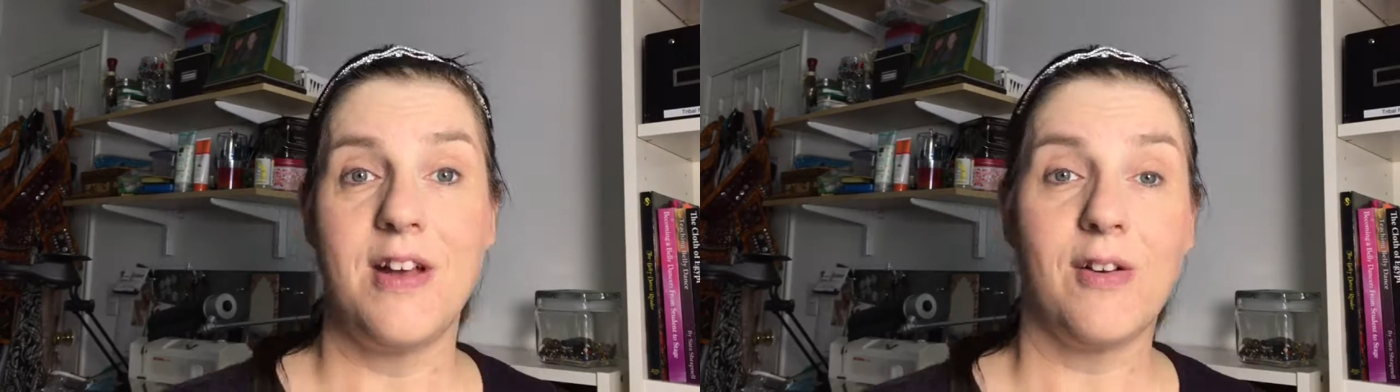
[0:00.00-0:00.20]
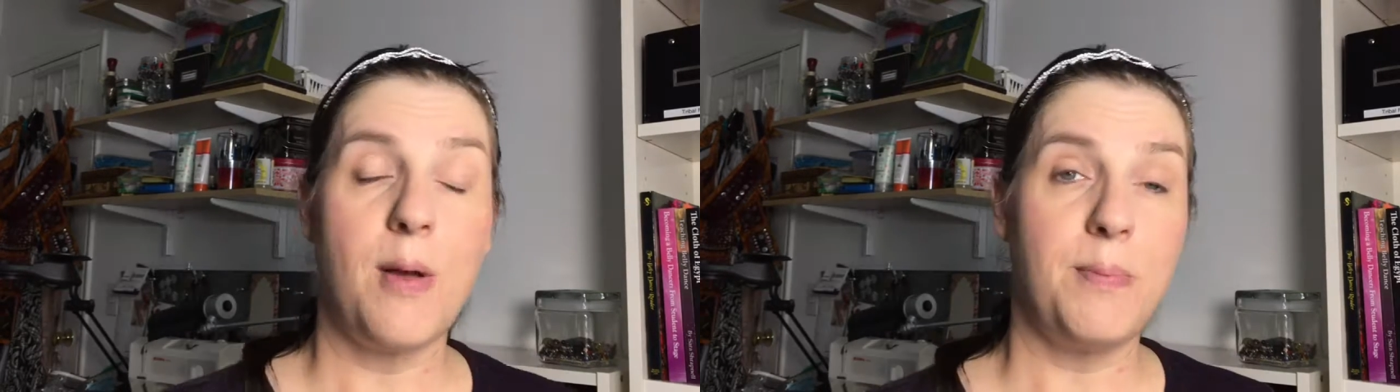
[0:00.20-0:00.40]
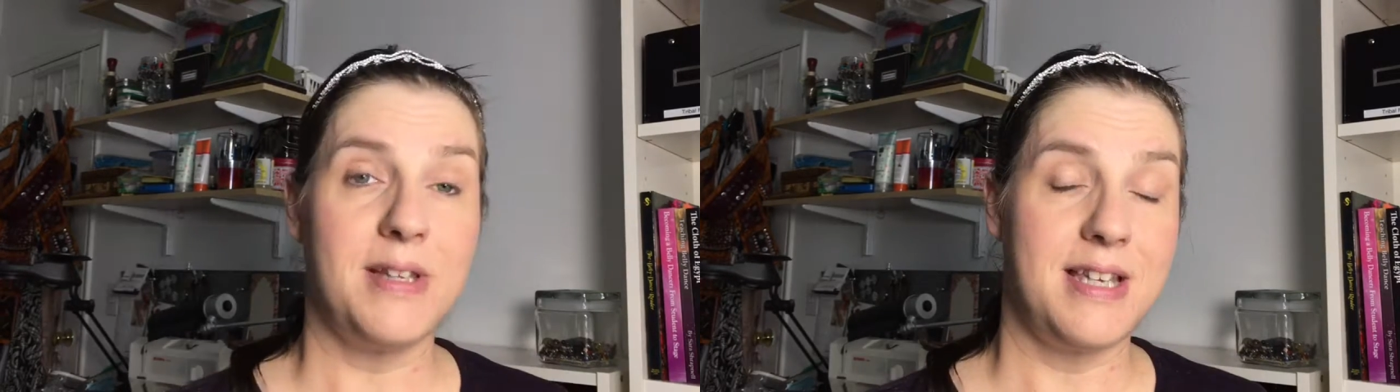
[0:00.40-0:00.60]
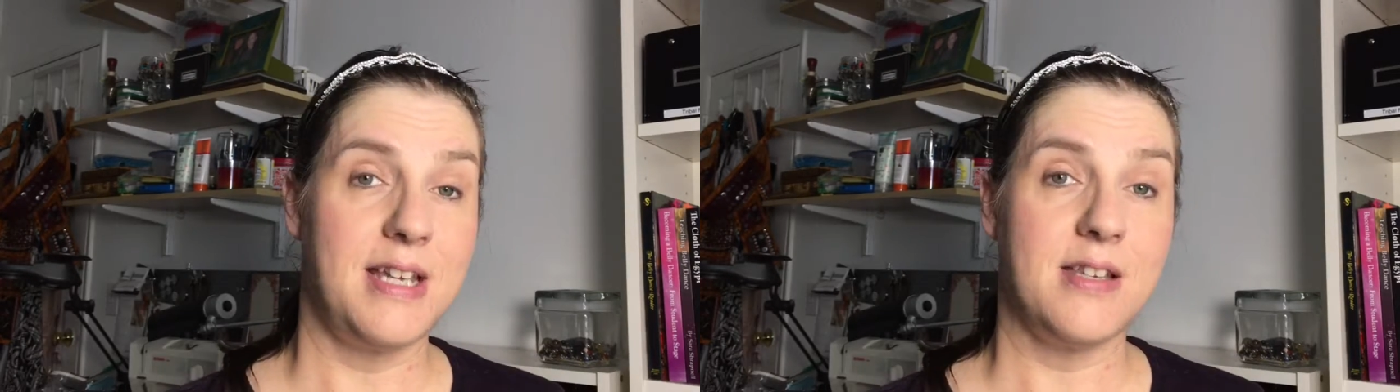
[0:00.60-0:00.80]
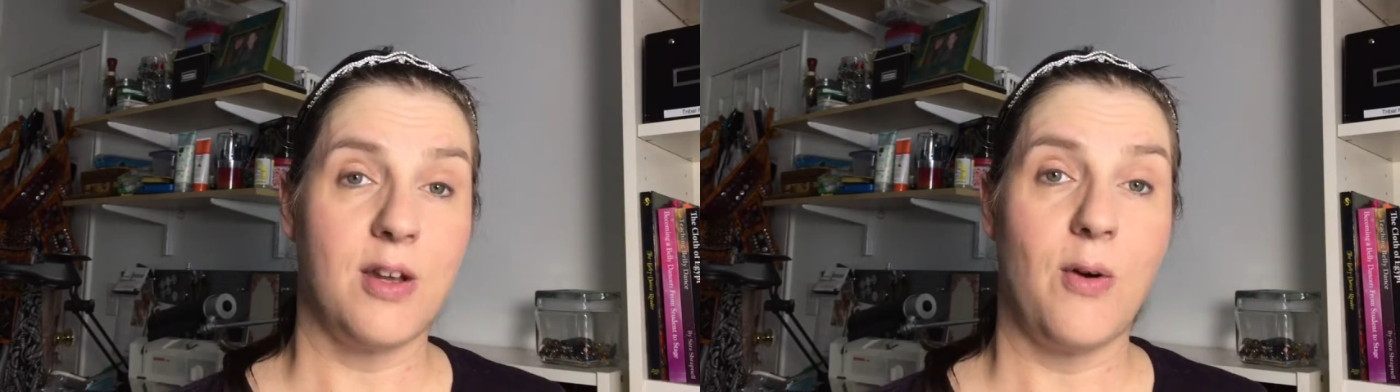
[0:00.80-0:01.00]
Now, a couple of
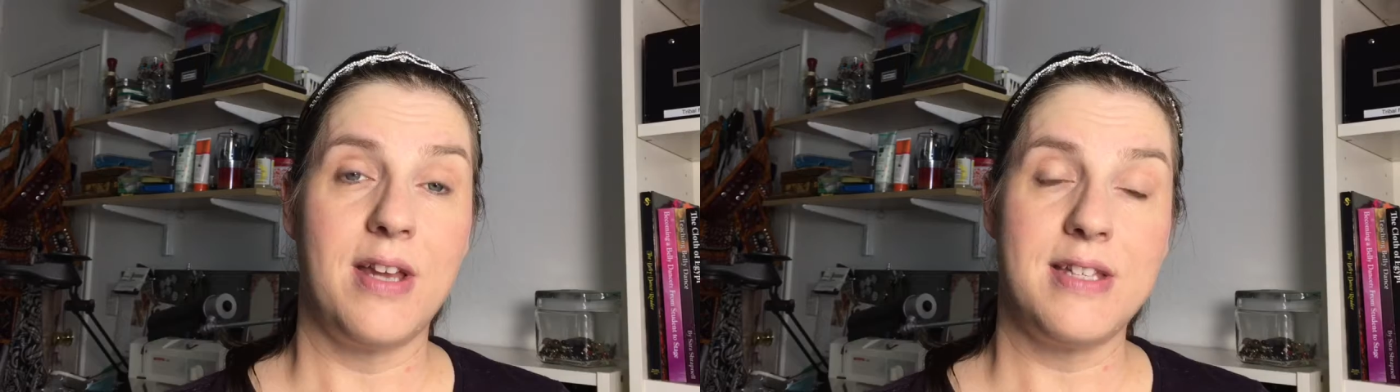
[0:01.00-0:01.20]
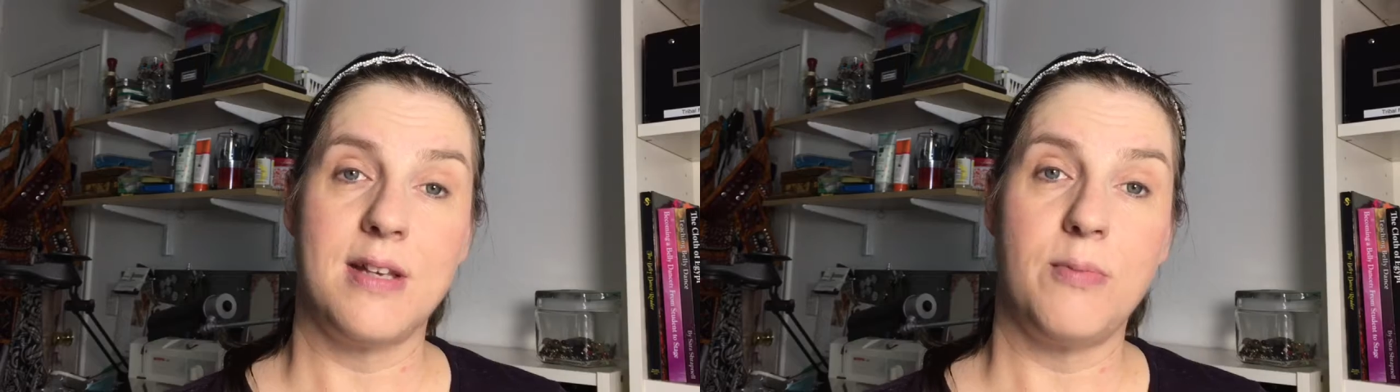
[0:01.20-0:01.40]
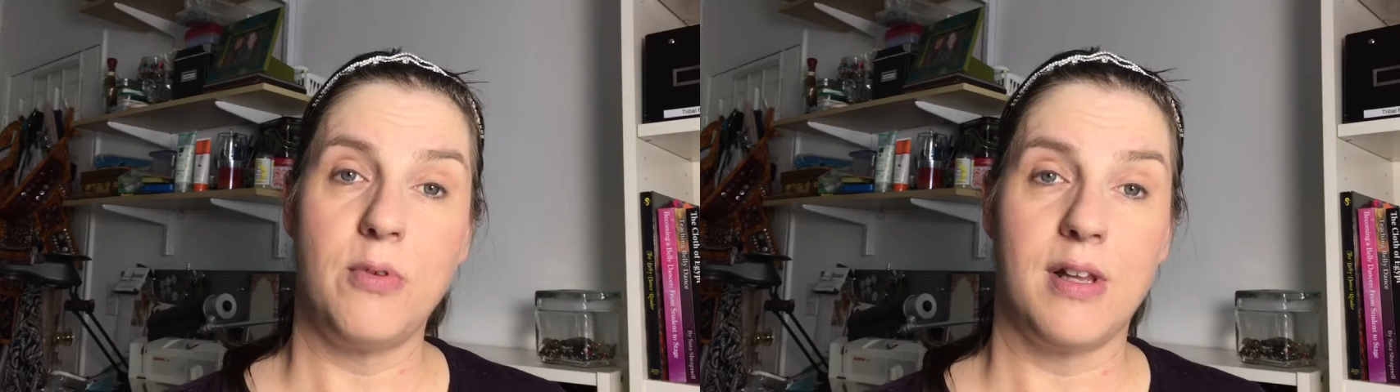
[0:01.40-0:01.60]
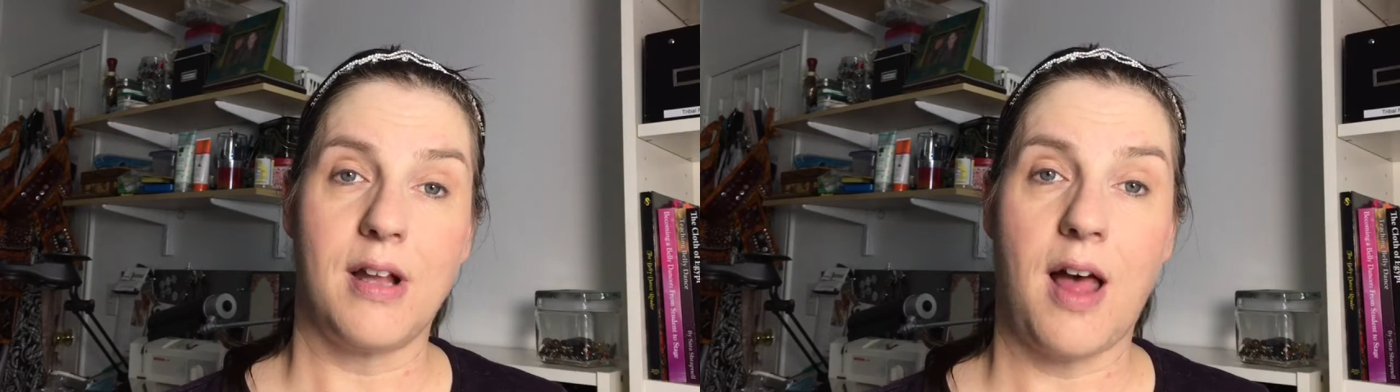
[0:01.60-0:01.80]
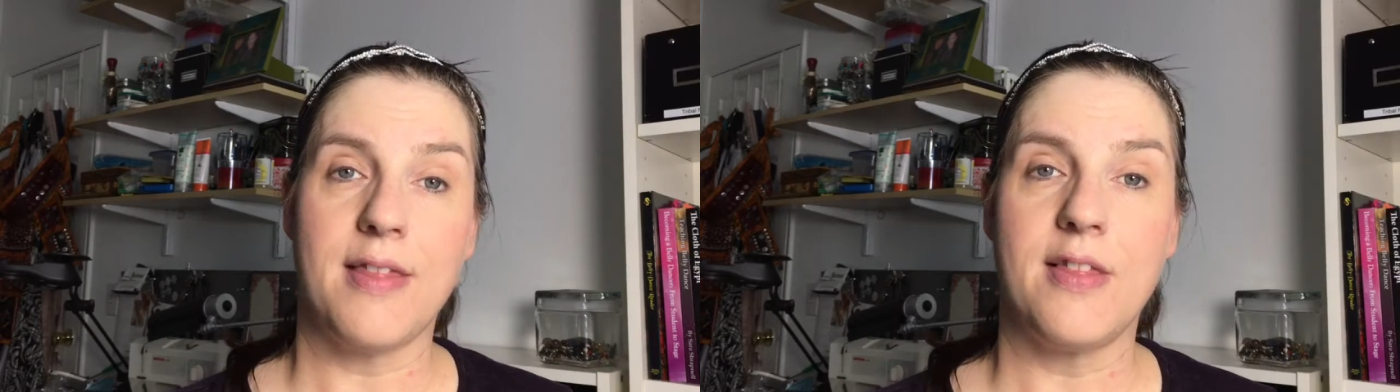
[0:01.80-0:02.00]
days ago, I did a real
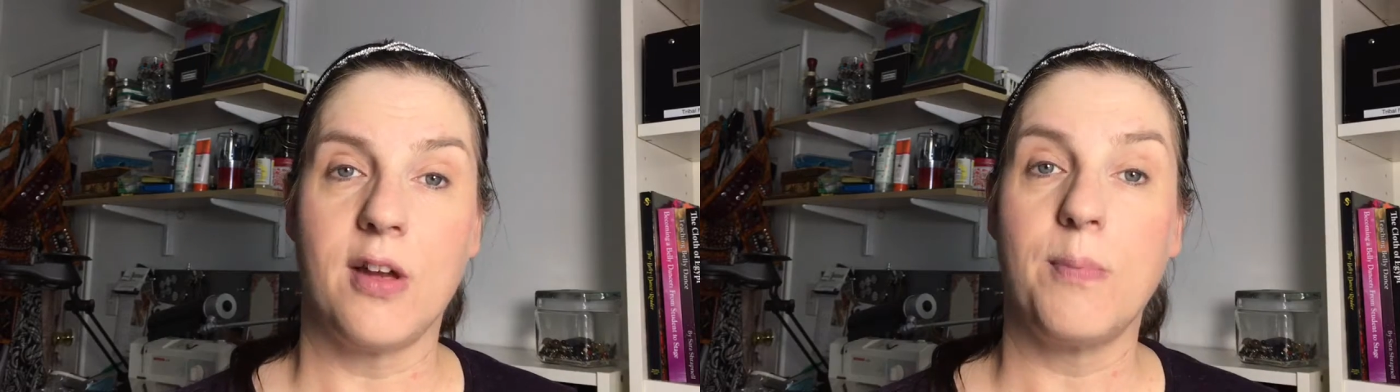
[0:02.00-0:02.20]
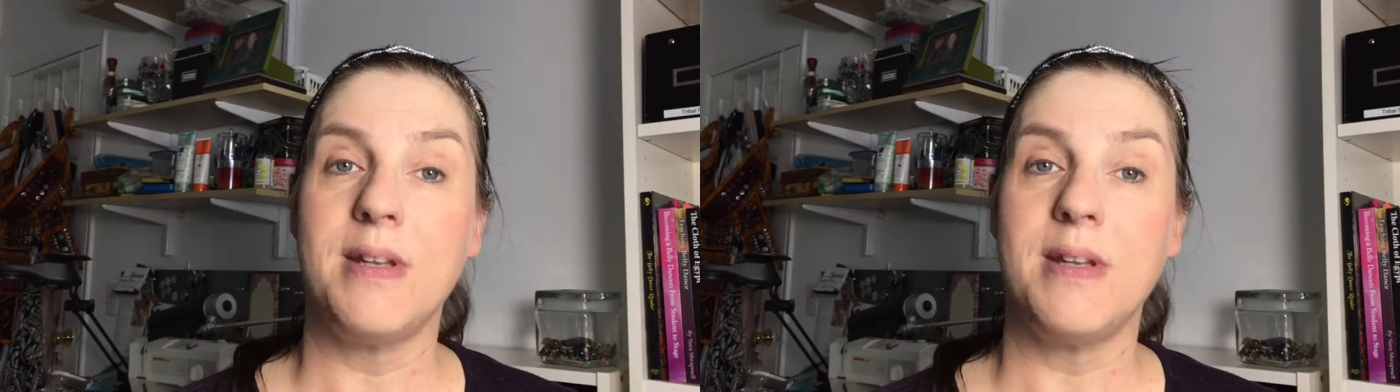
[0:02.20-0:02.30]
goth look,